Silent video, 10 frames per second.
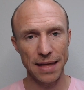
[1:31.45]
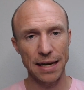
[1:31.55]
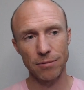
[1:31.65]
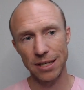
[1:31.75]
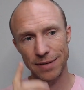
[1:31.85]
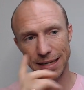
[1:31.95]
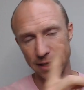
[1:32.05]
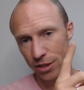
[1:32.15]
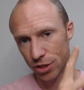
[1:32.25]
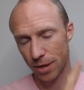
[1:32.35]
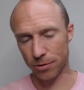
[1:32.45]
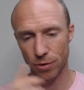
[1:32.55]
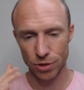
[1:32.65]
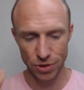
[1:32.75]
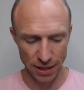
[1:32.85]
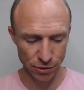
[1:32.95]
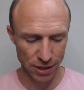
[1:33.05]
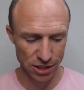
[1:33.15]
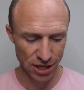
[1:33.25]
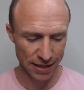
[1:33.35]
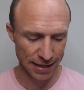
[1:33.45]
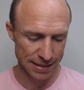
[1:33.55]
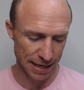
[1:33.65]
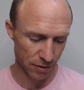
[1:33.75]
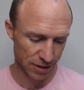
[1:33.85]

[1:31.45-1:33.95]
I will leave a link in the top corner, so then you can check this out.